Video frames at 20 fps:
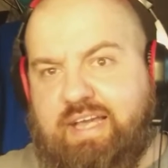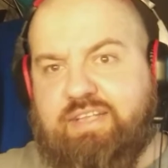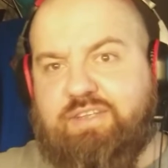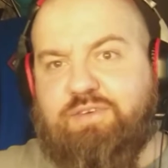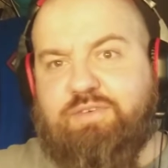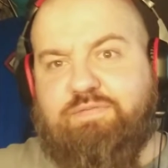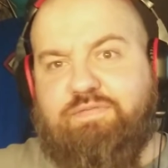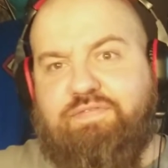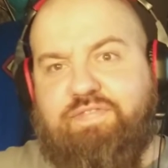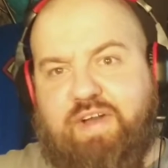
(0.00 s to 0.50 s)

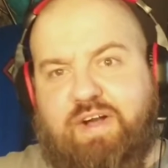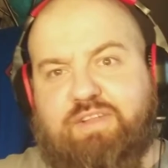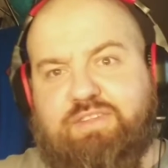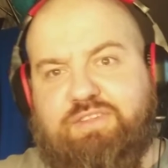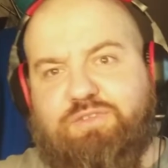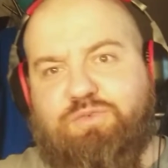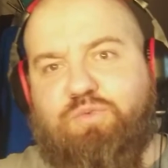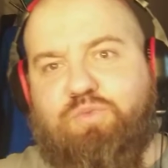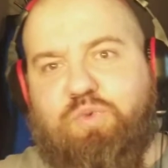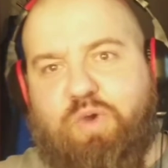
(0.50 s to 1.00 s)
of
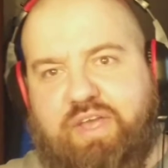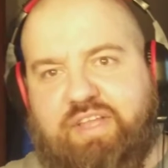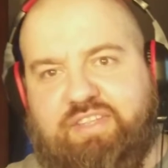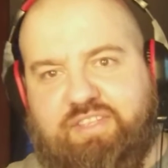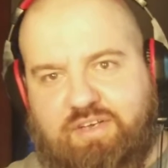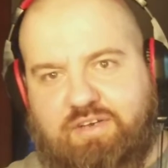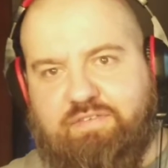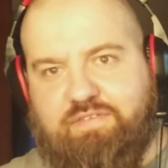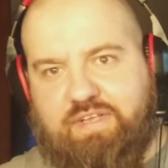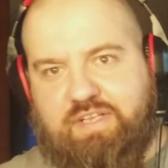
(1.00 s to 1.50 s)
felt the
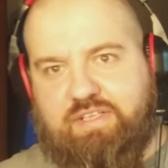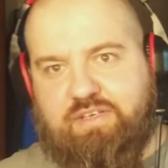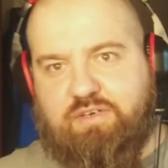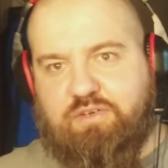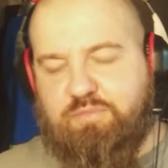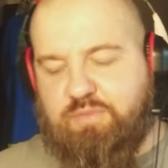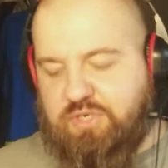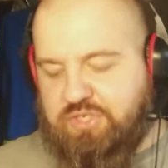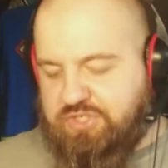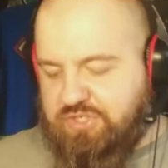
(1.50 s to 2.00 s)
weight of it
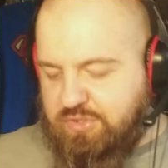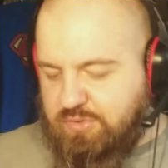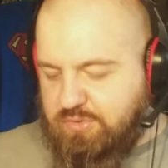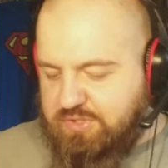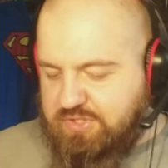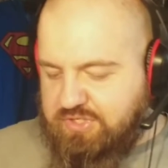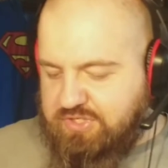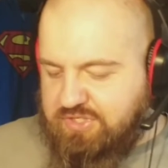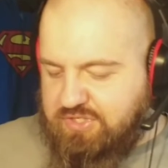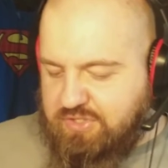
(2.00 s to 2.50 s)
on my
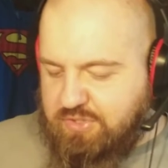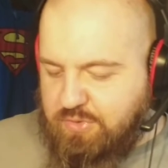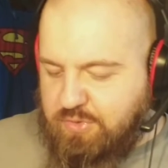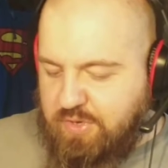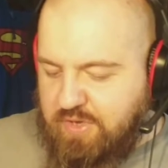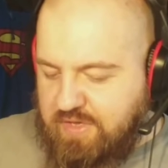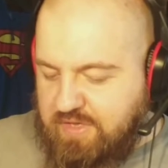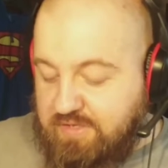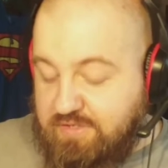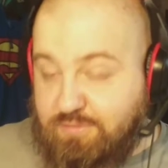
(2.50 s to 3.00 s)
shoulders.
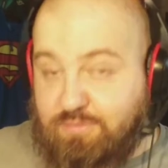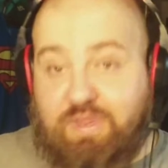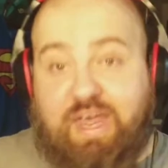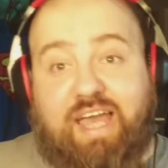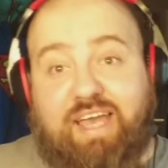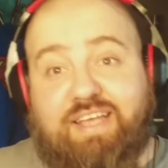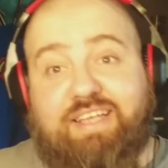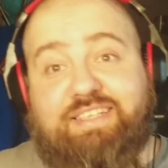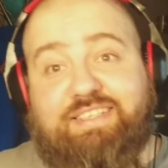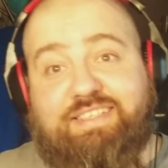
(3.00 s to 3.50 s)
So
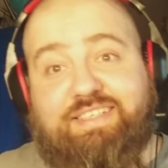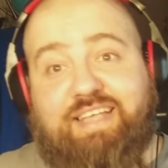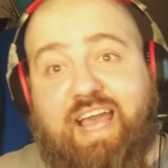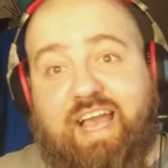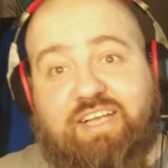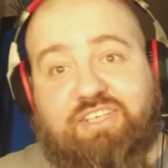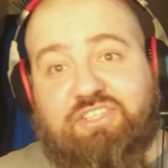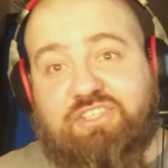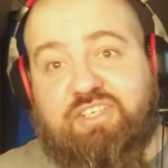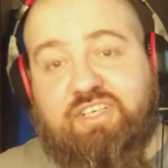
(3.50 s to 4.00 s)
that is
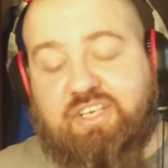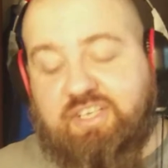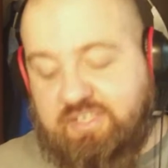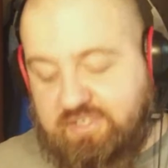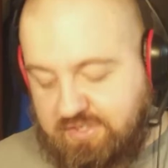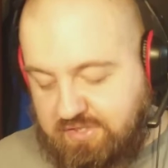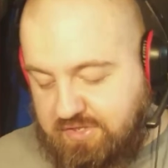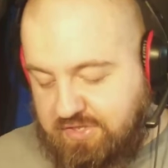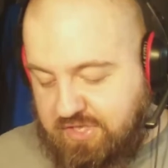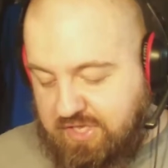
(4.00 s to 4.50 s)
actually a
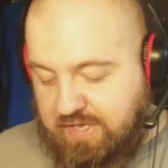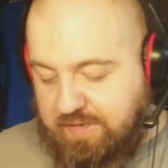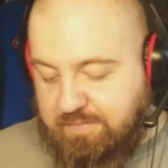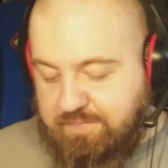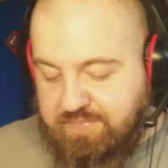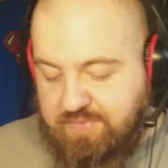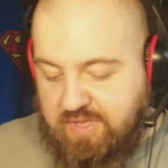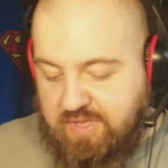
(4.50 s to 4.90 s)
good thing.